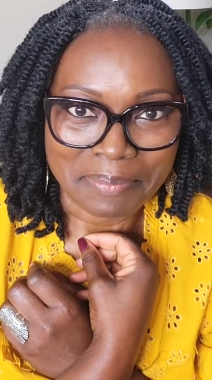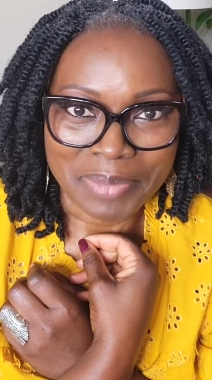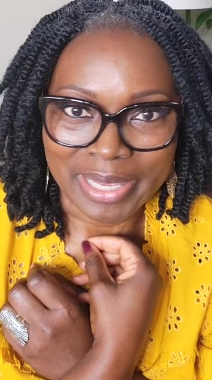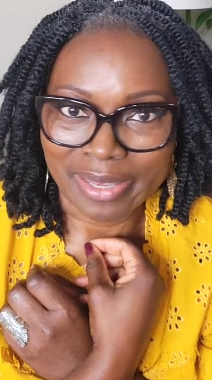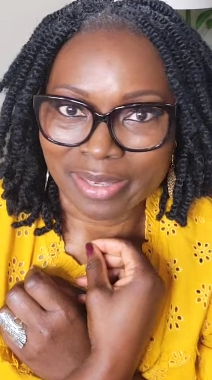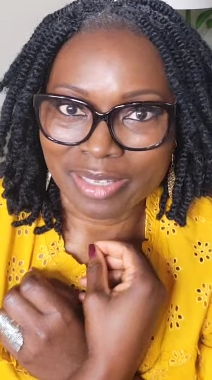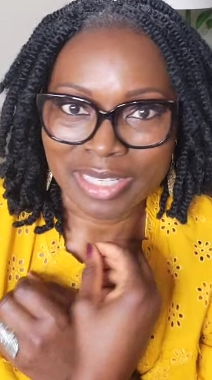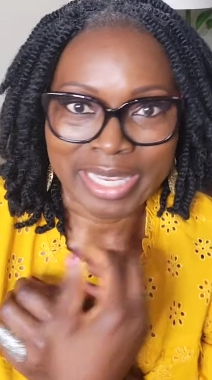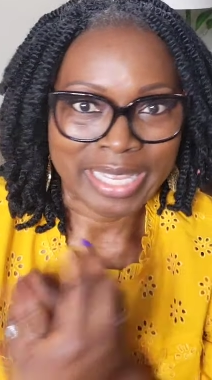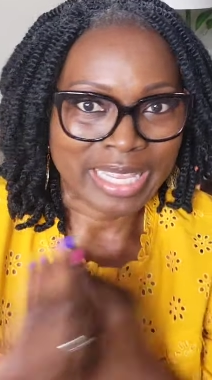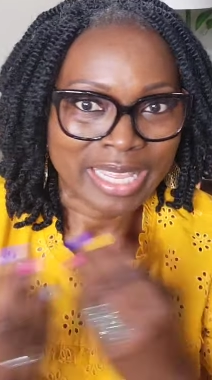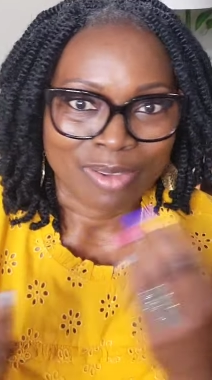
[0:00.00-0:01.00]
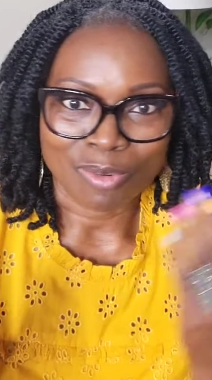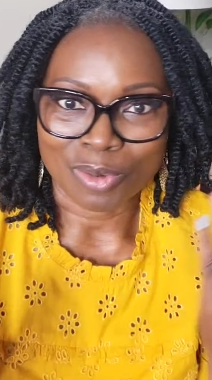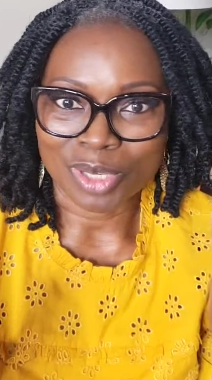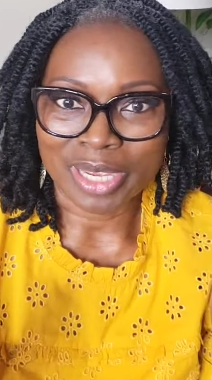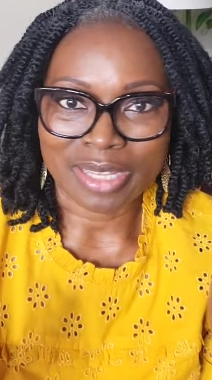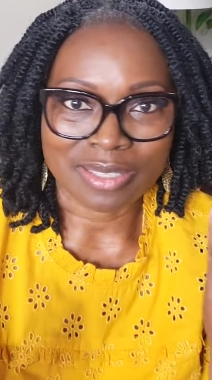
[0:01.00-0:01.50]
page,
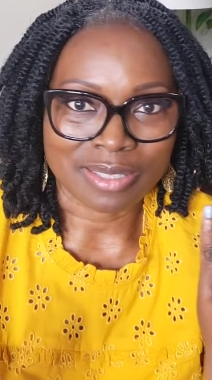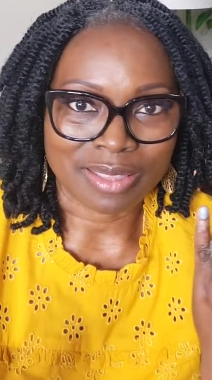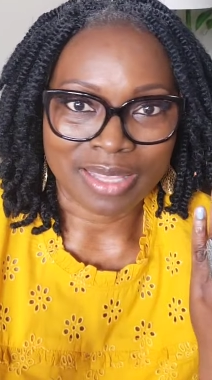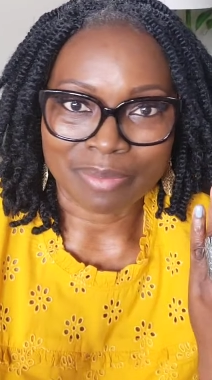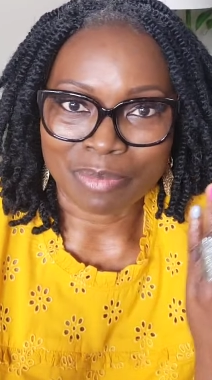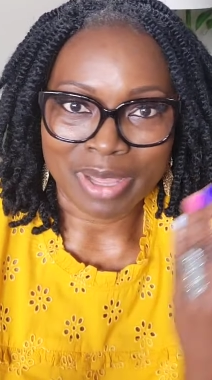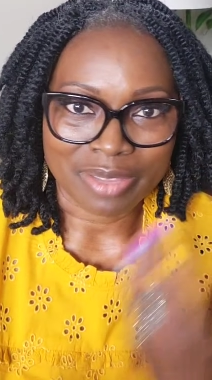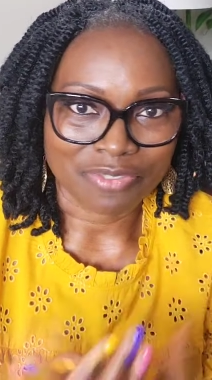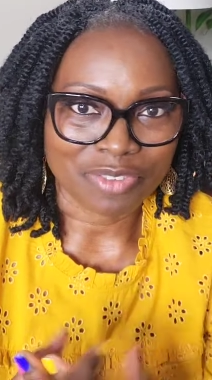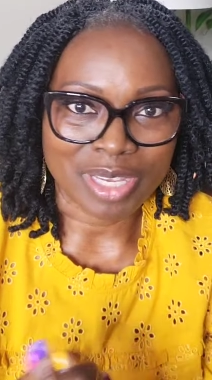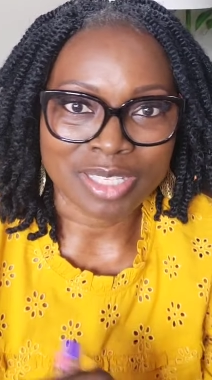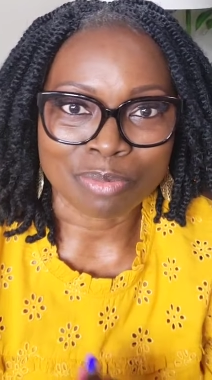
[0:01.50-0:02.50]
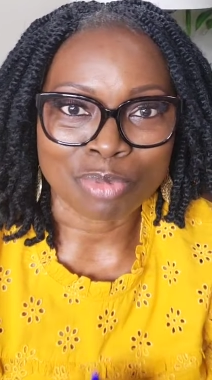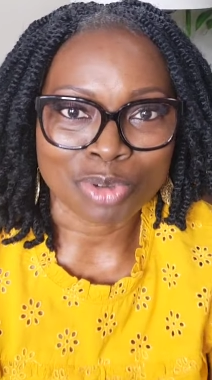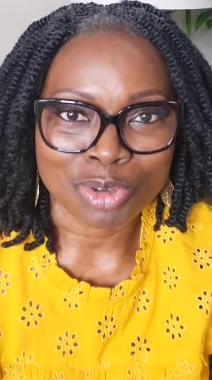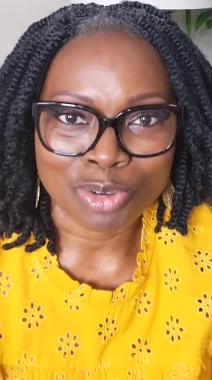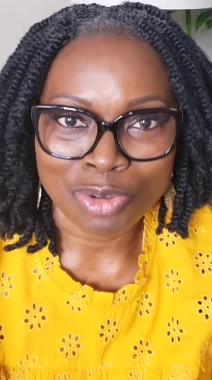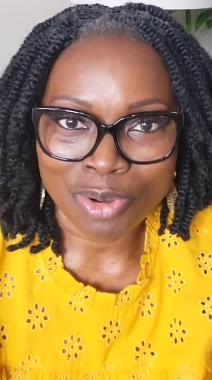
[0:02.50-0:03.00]
whether it's my
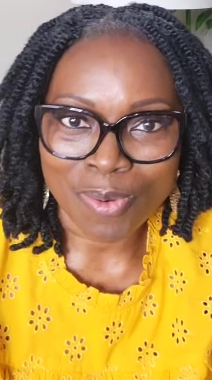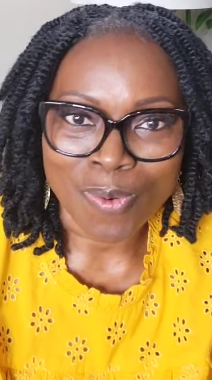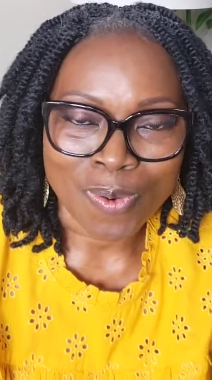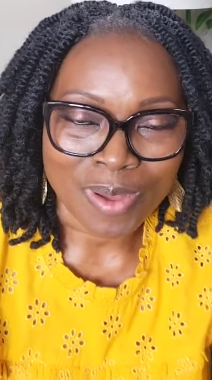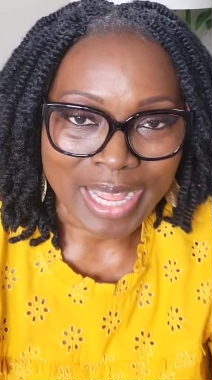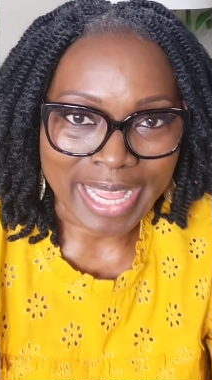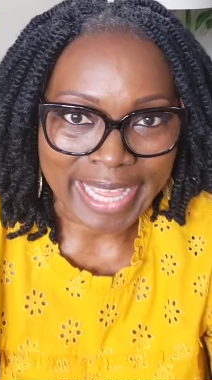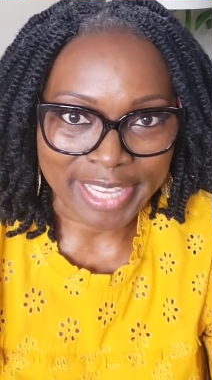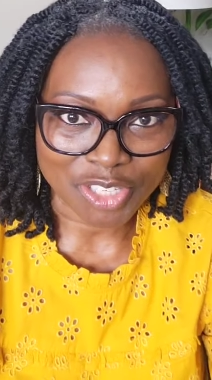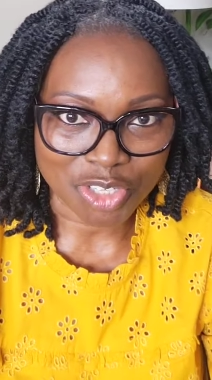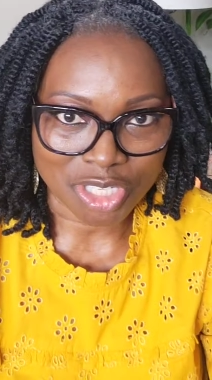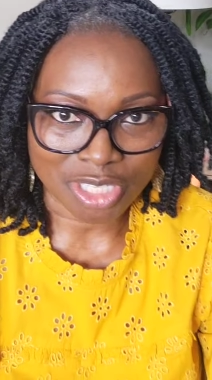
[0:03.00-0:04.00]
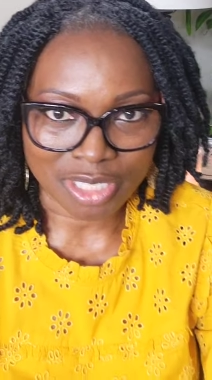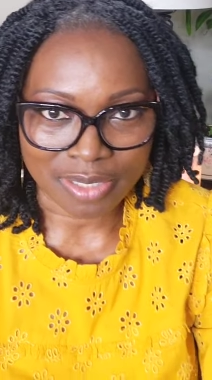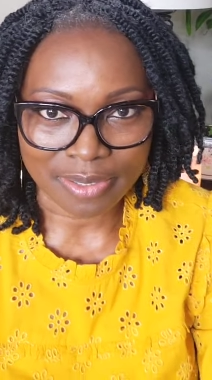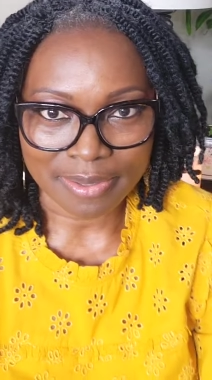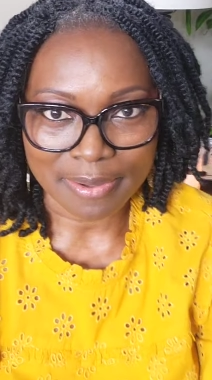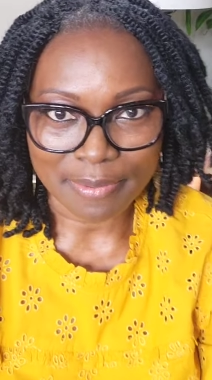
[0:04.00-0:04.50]
Facebook or
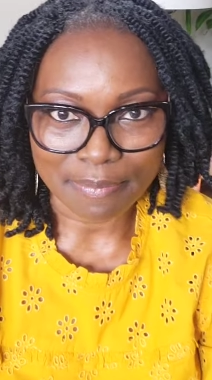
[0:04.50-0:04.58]
IG.